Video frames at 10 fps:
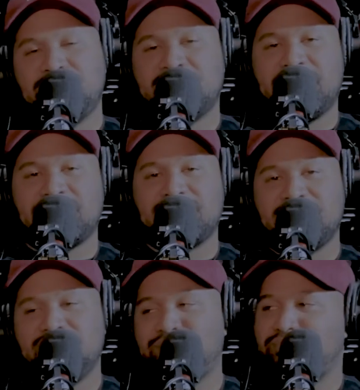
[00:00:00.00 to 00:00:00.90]
out of the
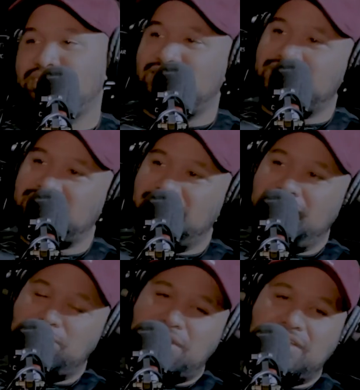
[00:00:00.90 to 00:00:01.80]
love for us,
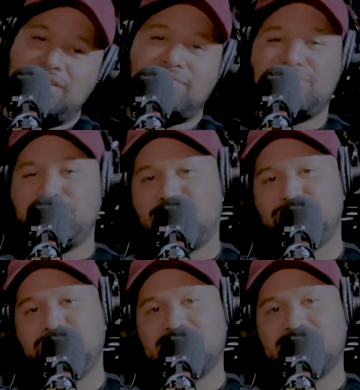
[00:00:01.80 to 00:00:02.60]
my love for my brother